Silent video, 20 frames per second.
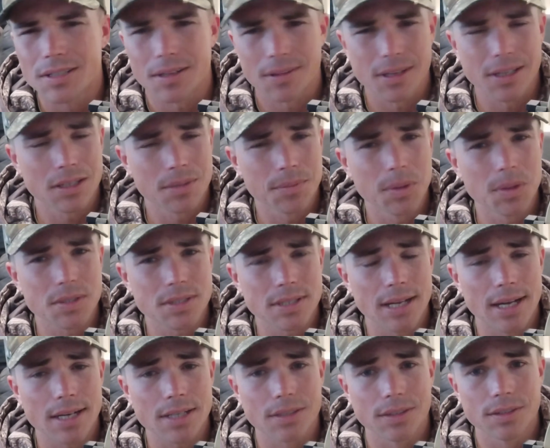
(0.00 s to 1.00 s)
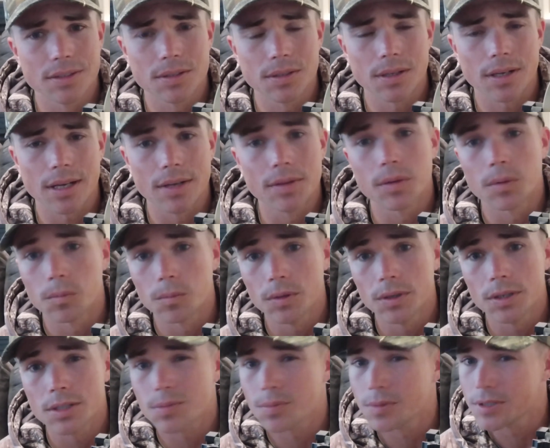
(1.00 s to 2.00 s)
I think the most I actually took in the
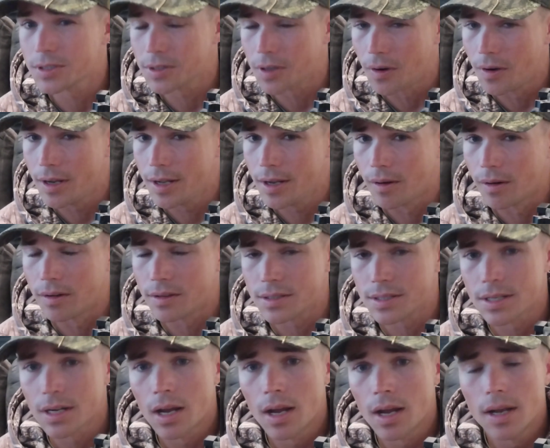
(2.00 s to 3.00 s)
woods was 30 yards.